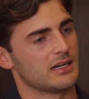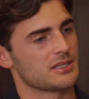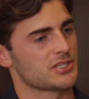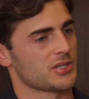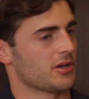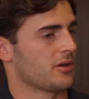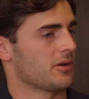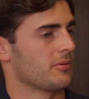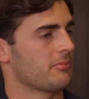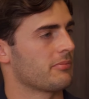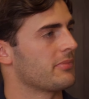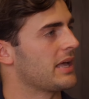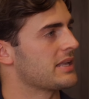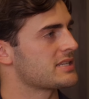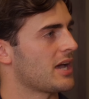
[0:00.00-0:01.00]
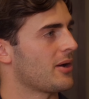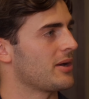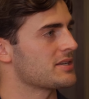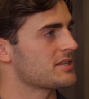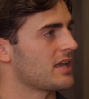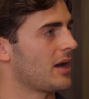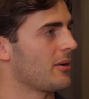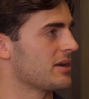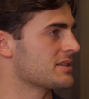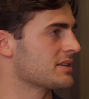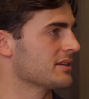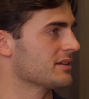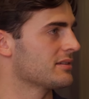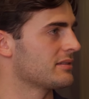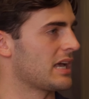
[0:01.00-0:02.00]
So that's how I
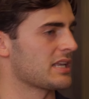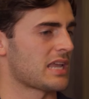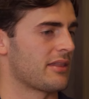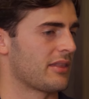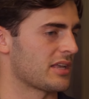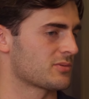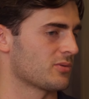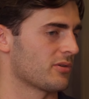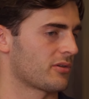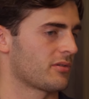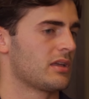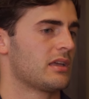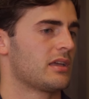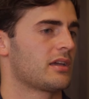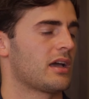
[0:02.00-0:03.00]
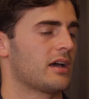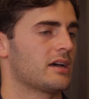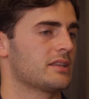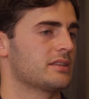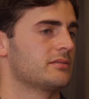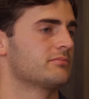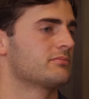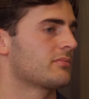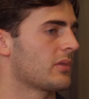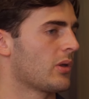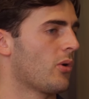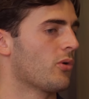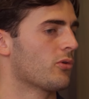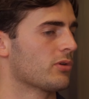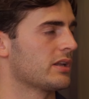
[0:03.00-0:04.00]
see it. That's what
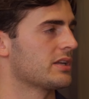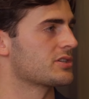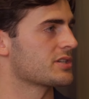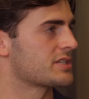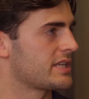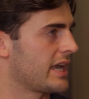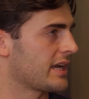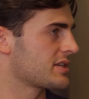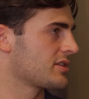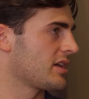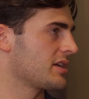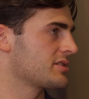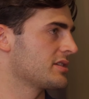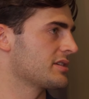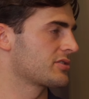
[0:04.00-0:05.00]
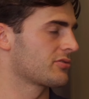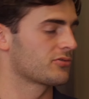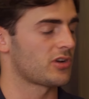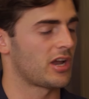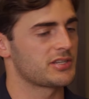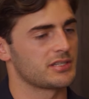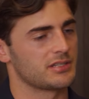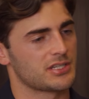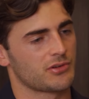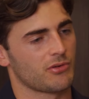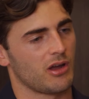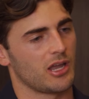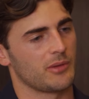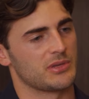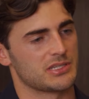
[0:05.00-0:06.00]
all religious text tries to
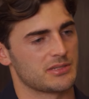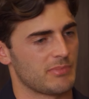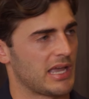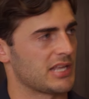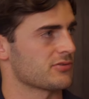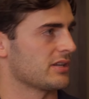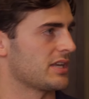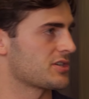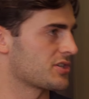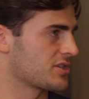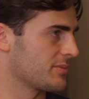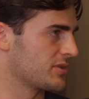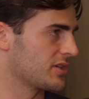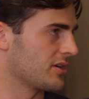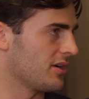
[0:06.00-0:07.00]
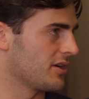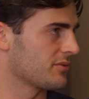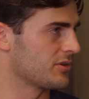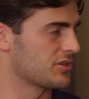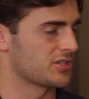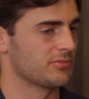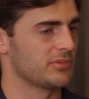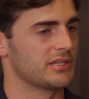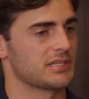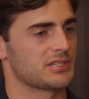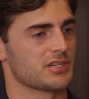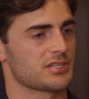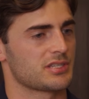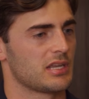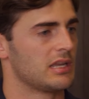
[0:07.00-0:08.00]
describe is man's relationship to God, which to me
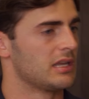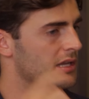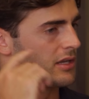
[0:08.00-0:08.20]
is just